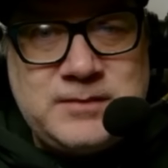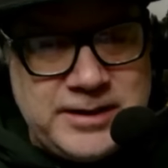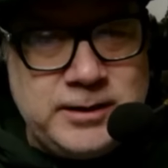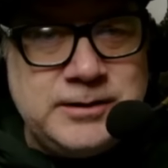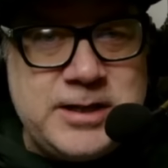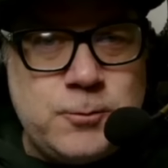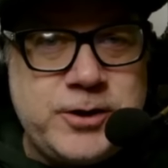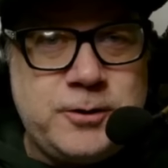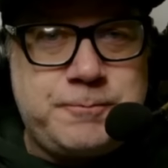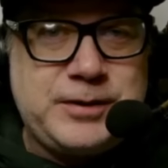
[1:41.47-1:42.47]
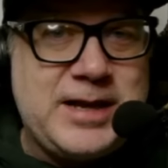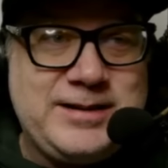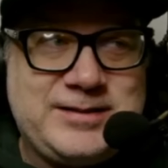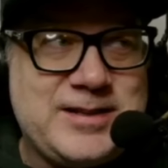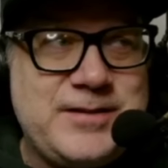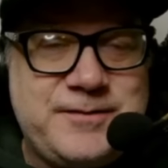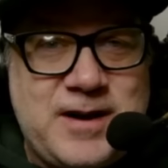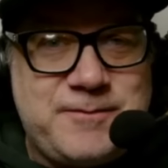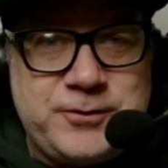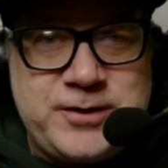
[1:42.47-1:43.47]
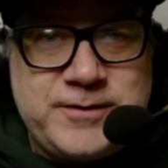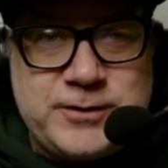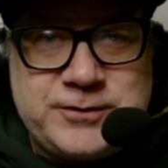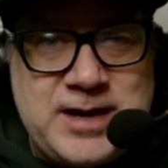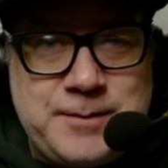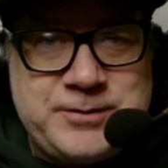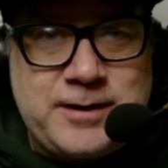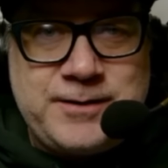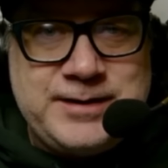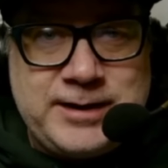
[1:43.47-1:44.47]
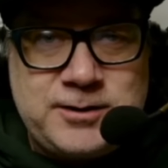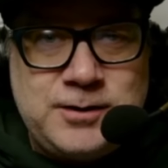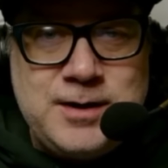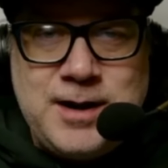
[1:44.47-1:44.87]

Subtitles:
In a league where you're playing 75% of your snaps out of the nickel,